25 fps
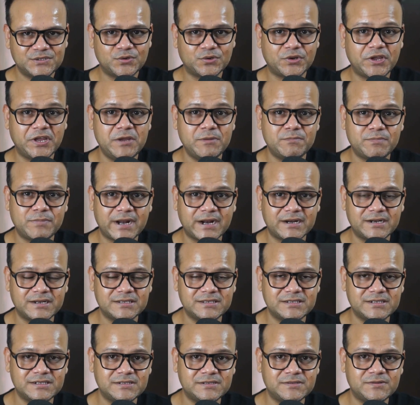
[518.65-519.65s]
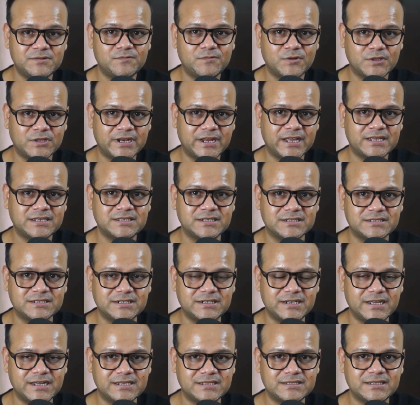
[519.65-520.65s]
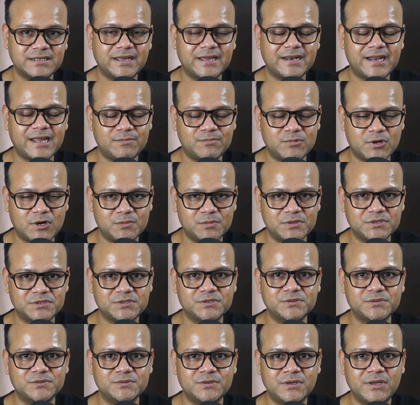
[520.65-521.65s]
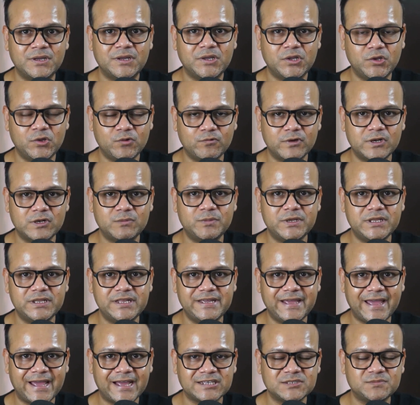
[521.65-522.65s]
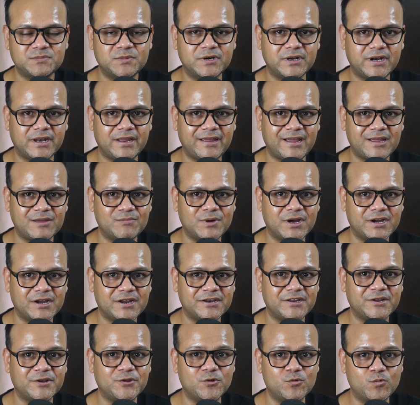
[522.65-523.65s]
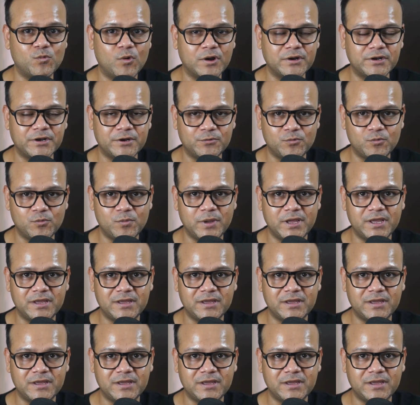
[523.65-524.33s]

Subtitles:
keep practicing for the next 60 days, and I promise you, you will be the expert AI marketer you wanted to be.